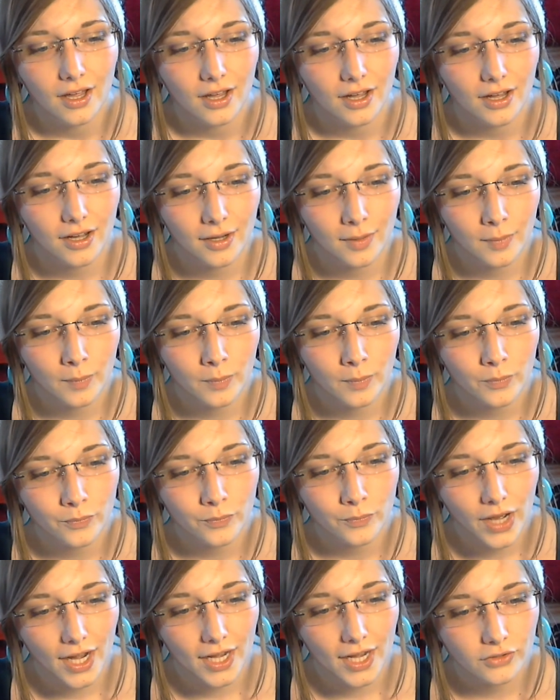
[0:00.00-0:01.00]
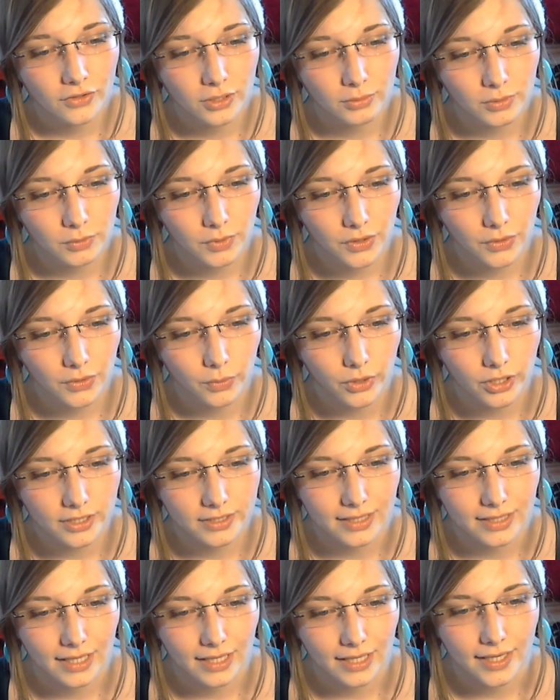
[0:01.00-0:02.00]
I have trouble with
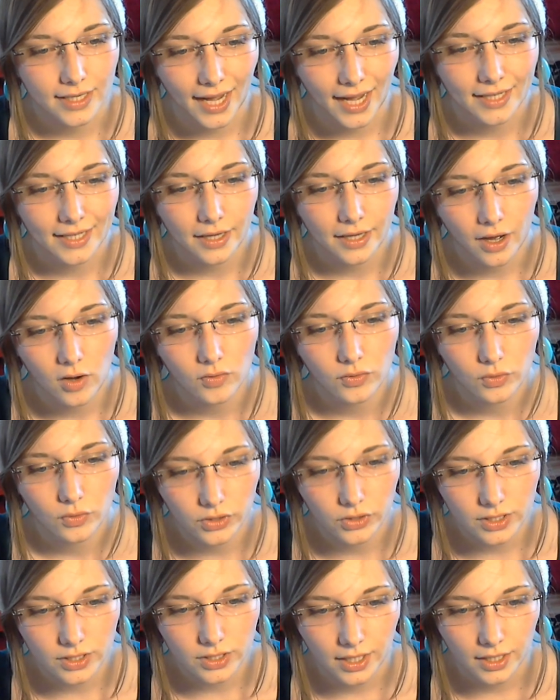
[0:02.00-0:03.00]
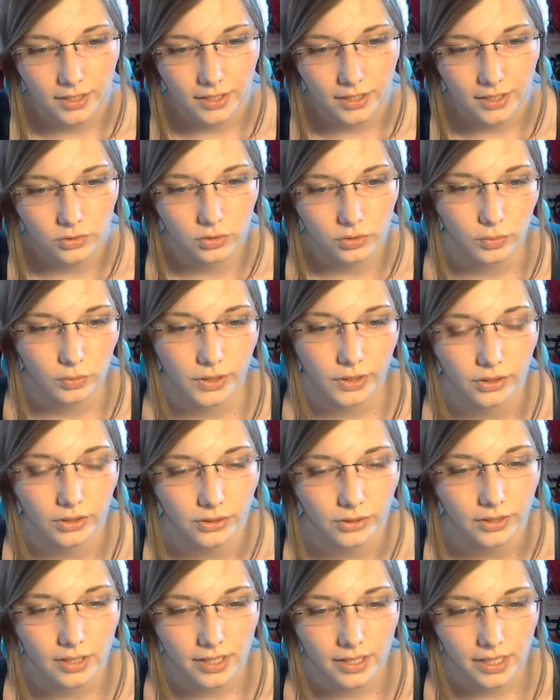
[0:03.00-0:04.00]
words like rein, rauf, runter. In school, we
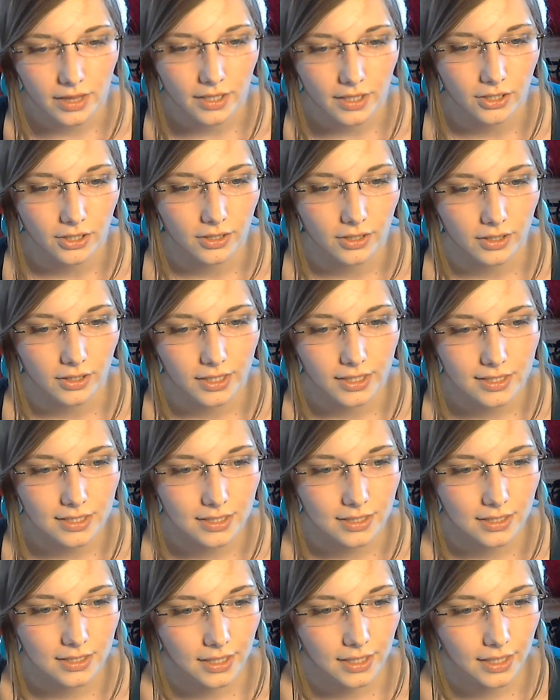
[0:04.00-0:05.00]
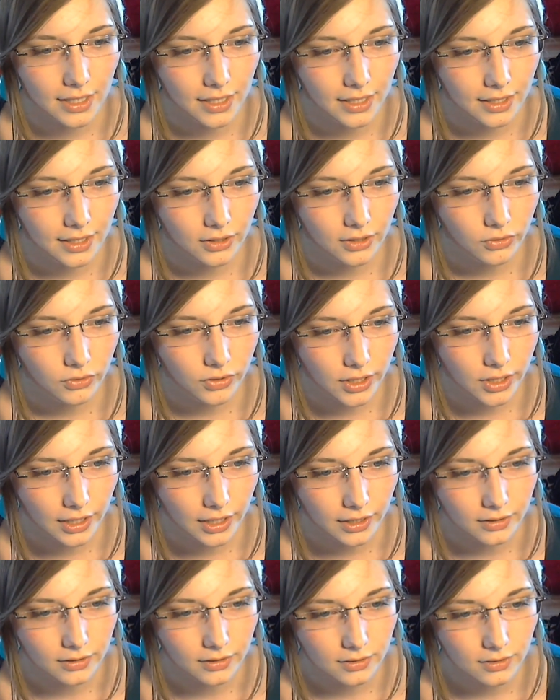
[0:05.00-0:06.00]
learn that there is hin und
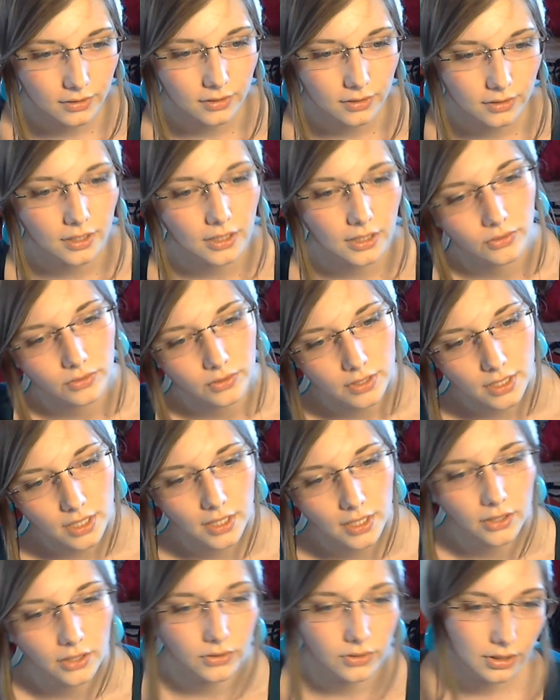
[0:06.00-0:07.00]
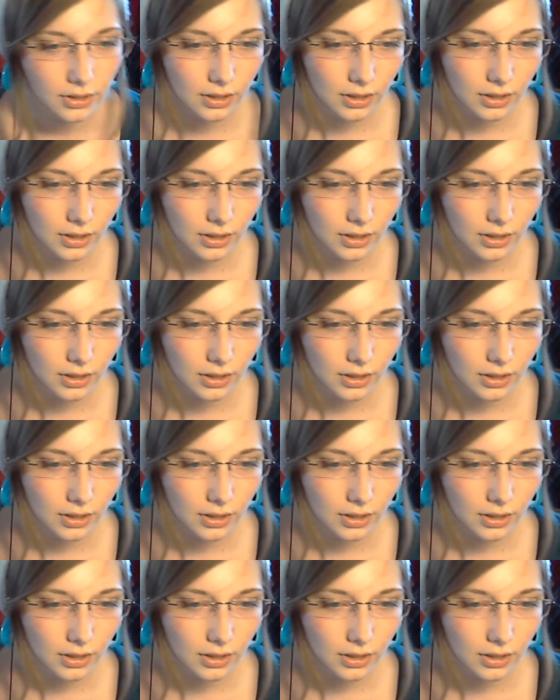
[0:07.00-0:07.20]
her, hinunter, herunter.